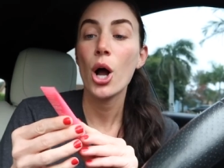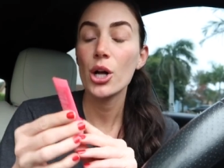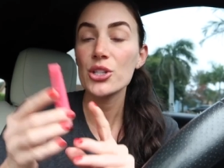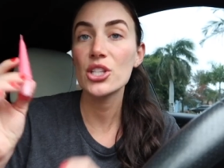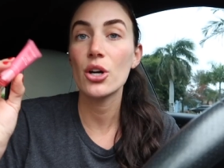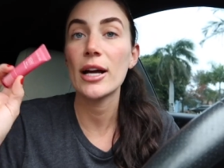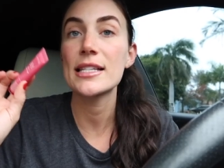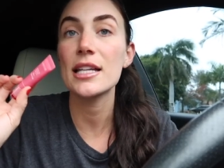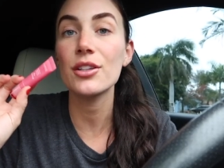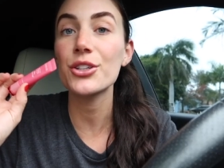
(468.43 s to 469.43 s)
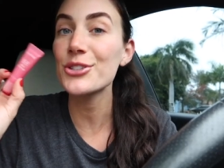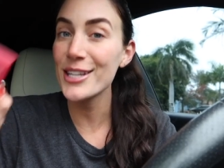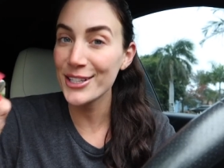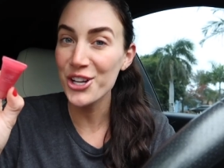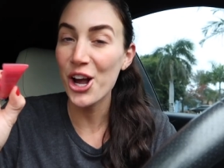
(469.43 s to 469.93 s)
Also, I did a little
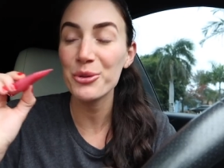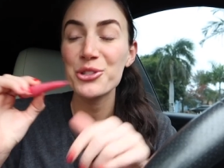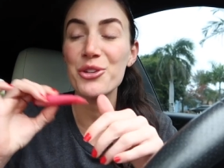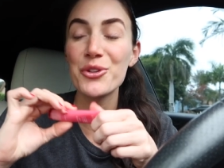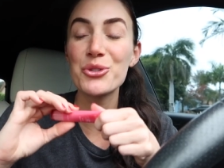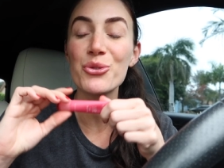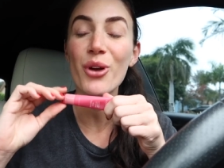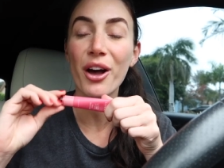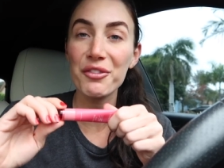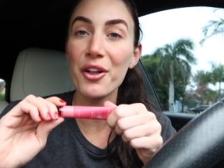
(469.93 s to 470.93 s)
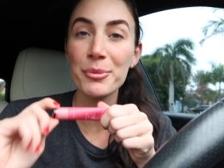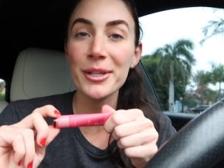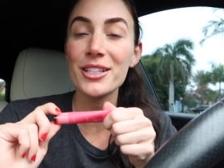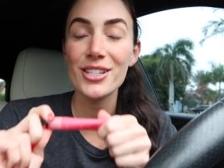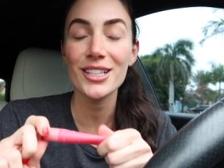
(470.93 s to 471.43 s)
TikTok, which if you do not follow me
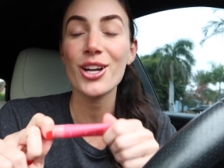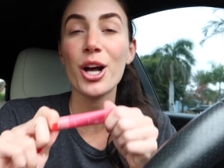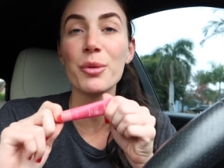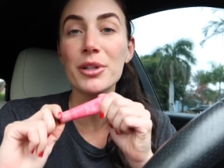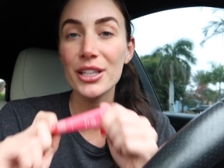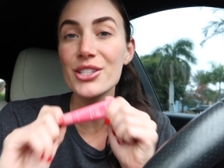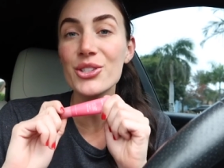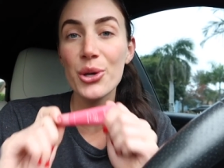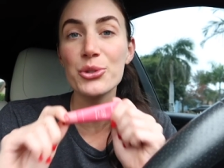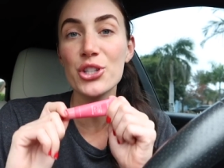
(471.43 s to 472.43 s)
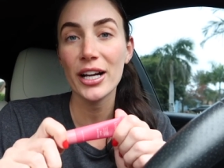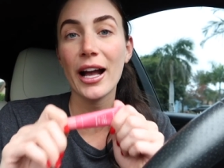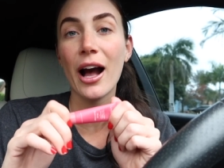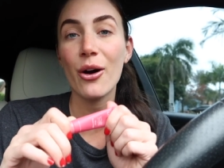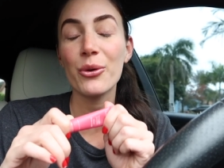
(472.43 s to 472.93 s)
on TikTok, please go check
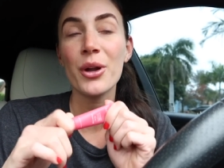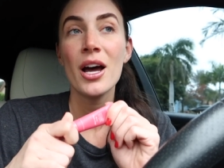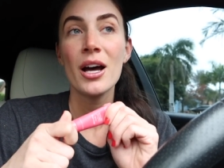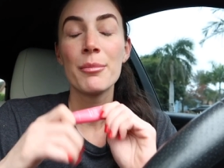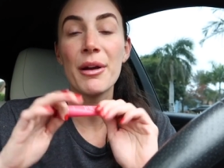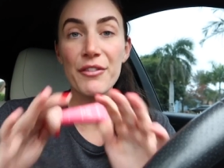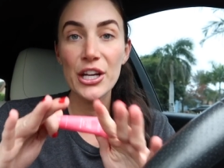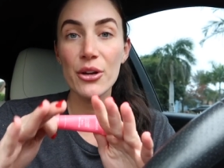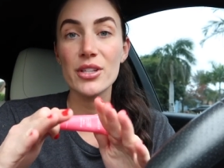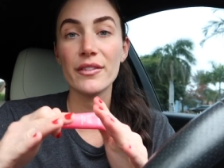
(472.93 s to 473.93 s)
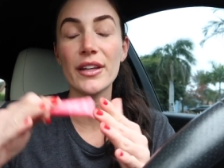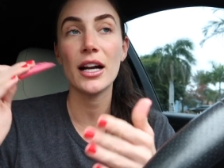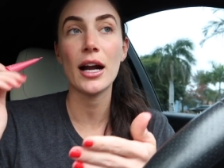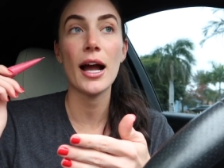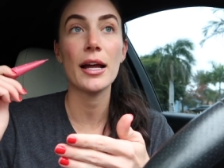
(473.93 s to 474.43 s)
out my videos on
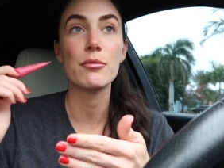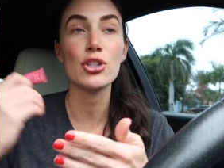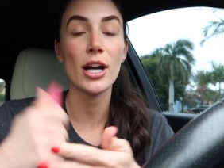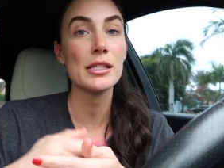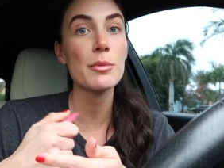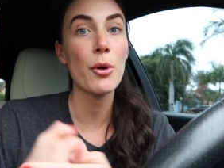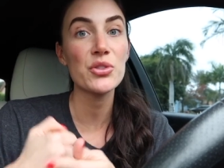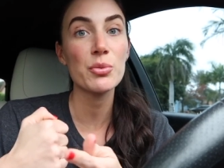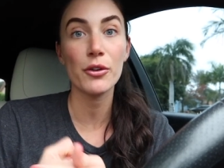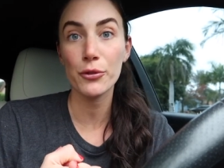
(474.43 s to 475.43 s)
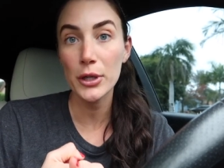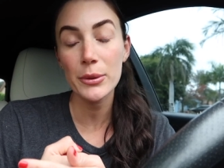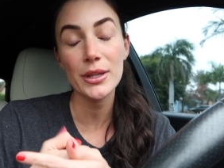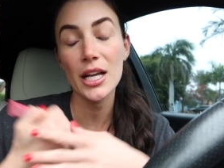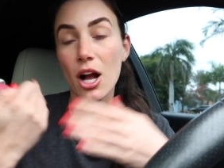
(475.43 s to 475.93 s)
there. I'm trying to post more
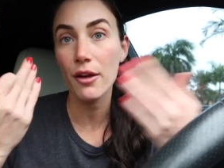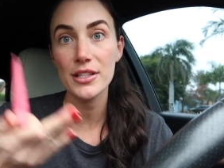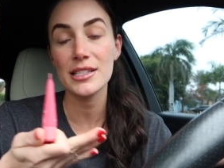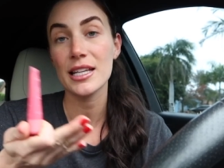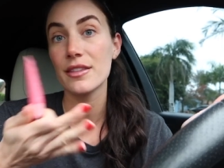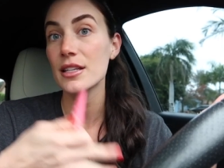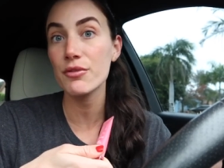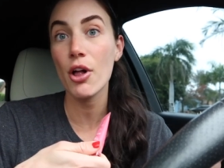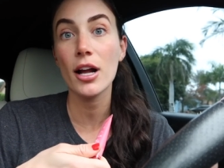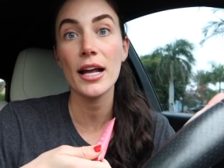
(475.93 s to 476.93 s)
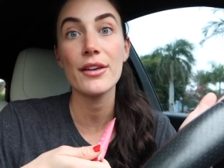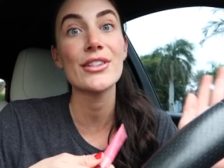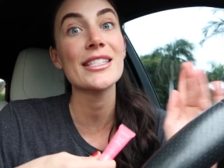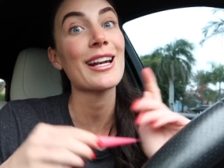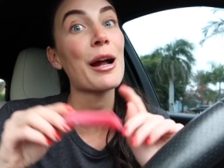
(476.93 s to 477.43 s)
frequently. Obviously in this vlog, I
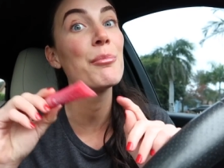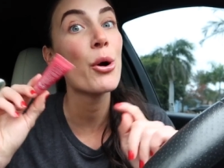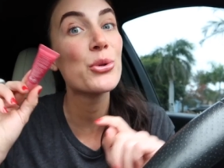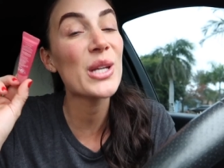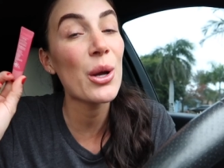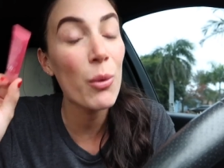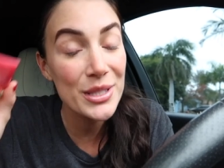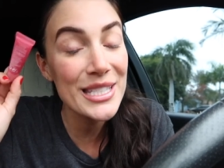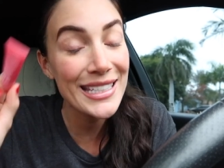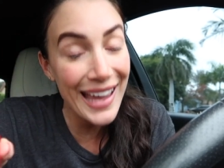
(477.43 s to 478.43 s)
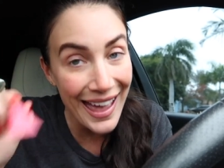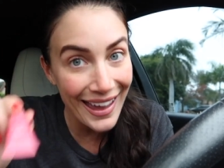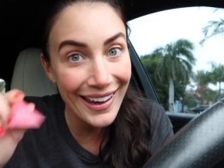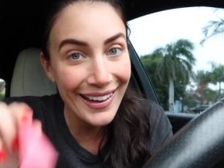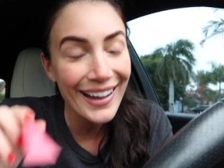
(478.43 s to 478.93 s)
even said I'm posting once a
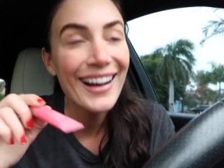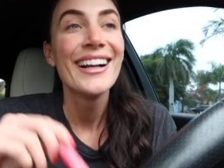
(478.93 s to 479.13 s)
day.